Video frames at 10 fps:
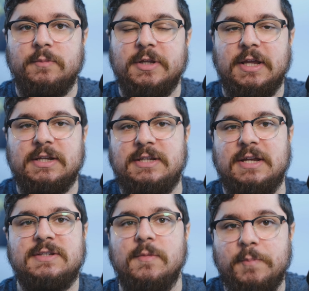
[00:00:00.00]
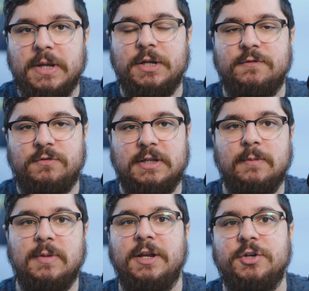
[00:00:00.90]
but then it takes a minute for the
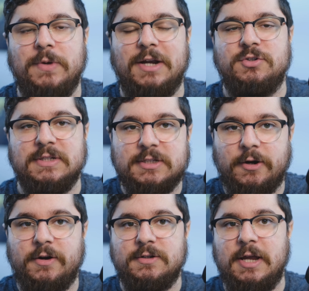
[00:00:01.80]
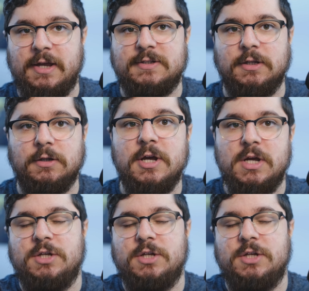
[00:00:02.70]
ability to actually start casting.